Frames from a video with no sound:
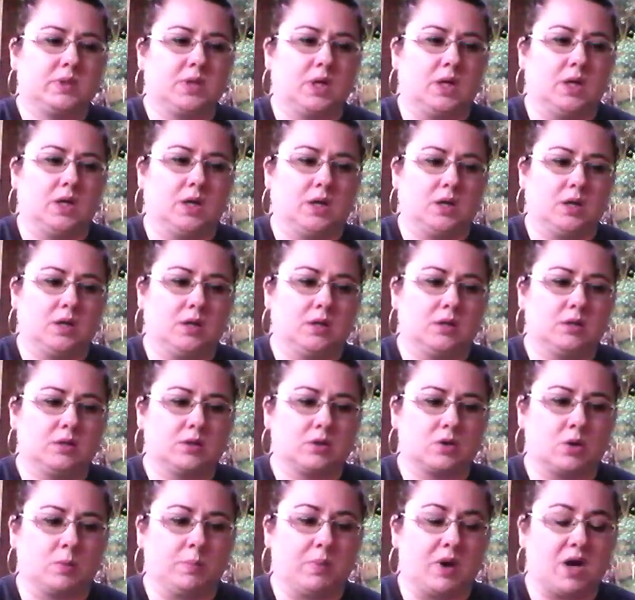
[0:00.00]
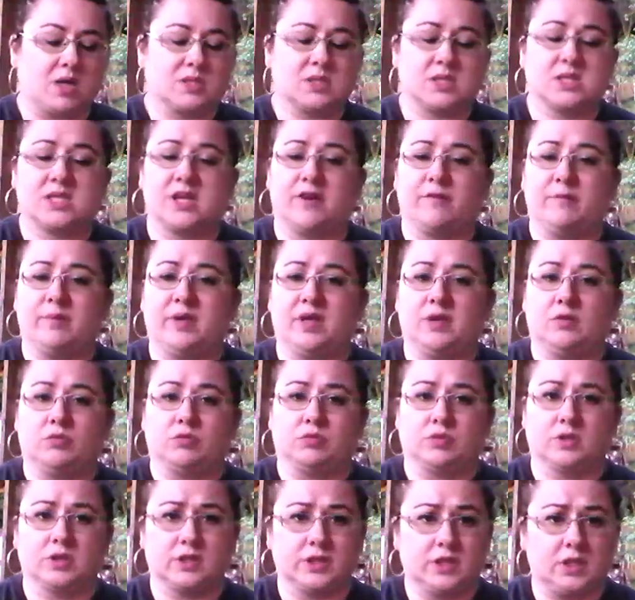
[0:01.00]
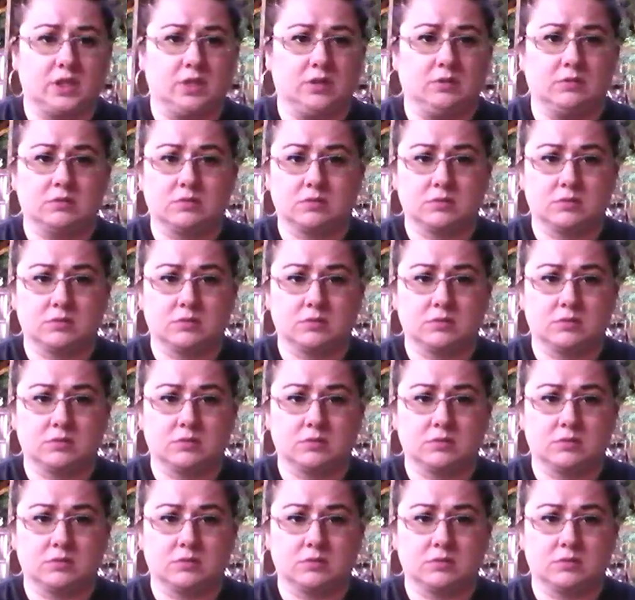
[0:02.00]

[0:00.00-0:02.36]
uh, her bosses have been really